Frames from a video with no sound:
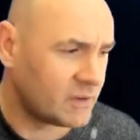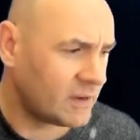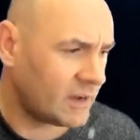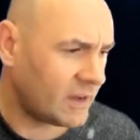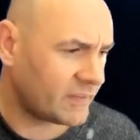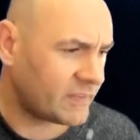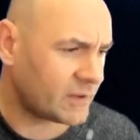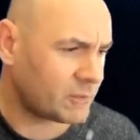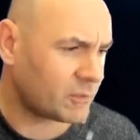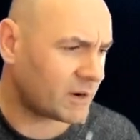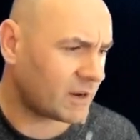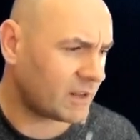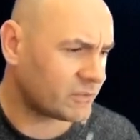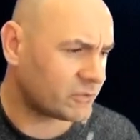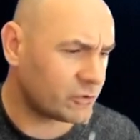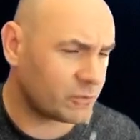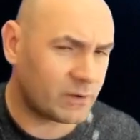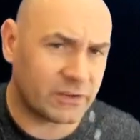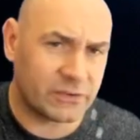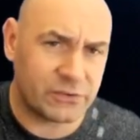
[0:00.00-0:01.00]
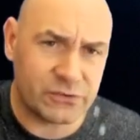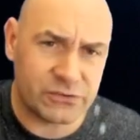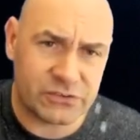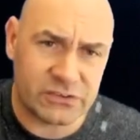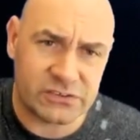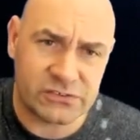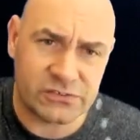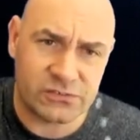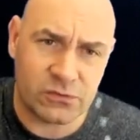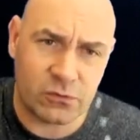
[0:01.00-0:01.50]
I think what I'll do, I'll use
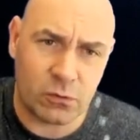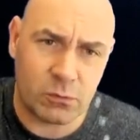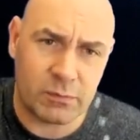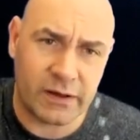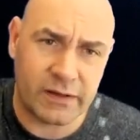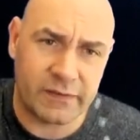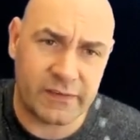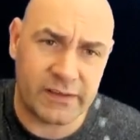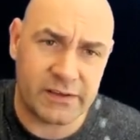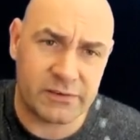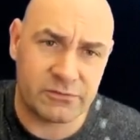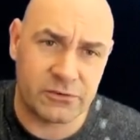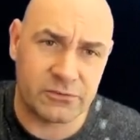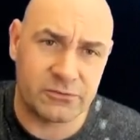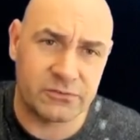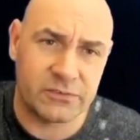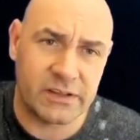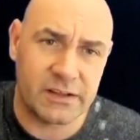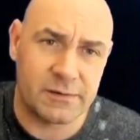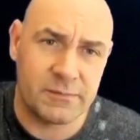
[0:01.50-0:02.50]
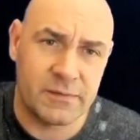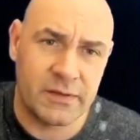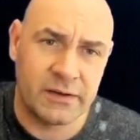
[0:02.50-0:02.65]
this form and there 50.